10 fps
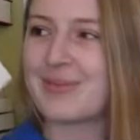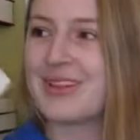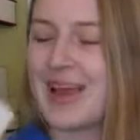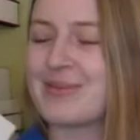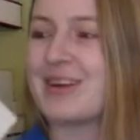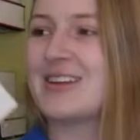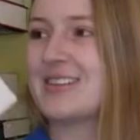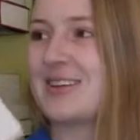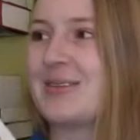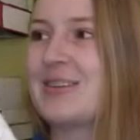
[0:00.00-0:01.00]
the library,
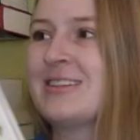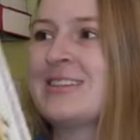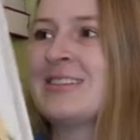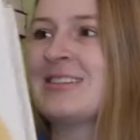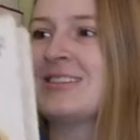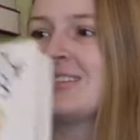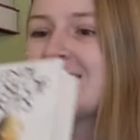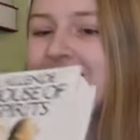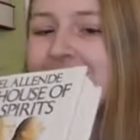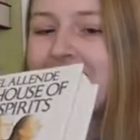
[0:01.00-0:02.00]
so
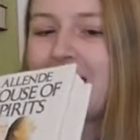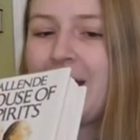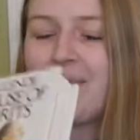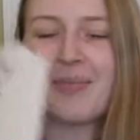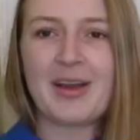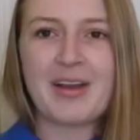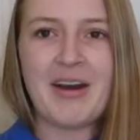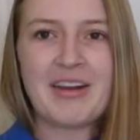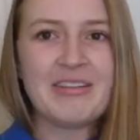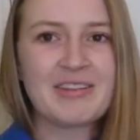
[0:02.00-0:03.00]
I
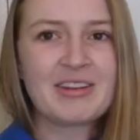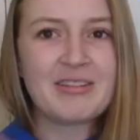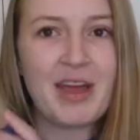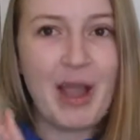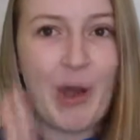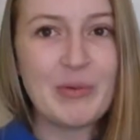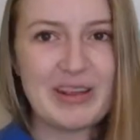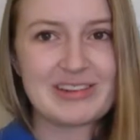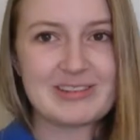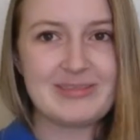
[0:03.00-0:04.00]
got it. I own
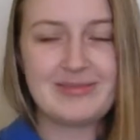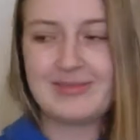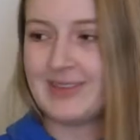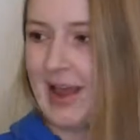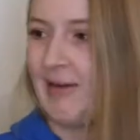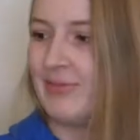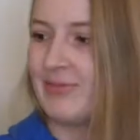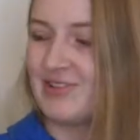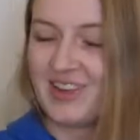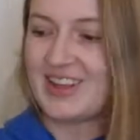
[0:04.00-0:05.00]
it now,
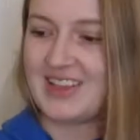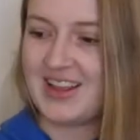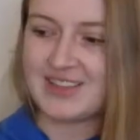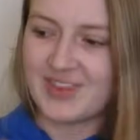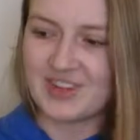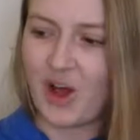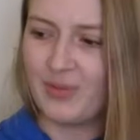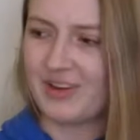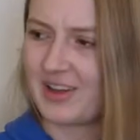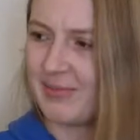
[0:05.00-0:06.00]
which is very exciting. It's a very tall
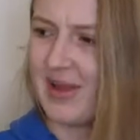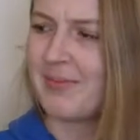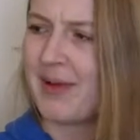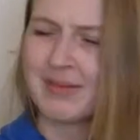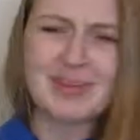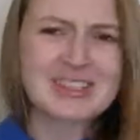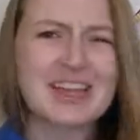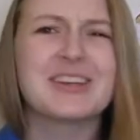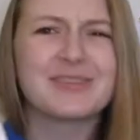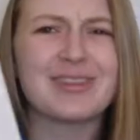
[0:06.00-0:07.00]
book. I'm
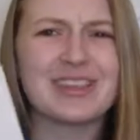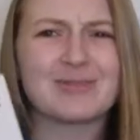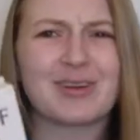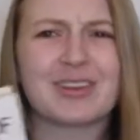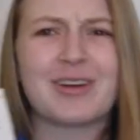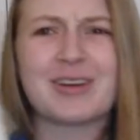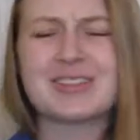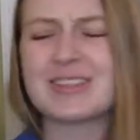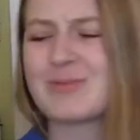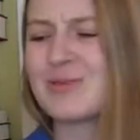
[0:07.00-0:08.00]
excited to read this book though, because
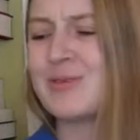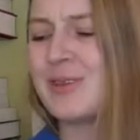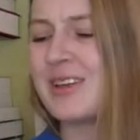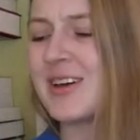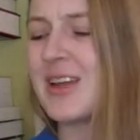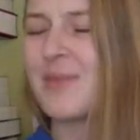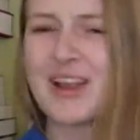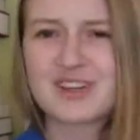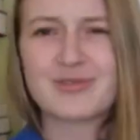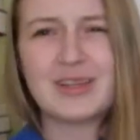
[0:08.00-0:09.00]
it's supposed to be really good,
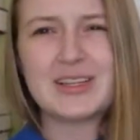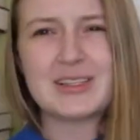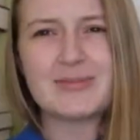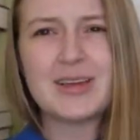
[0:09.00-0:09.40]
magic realism,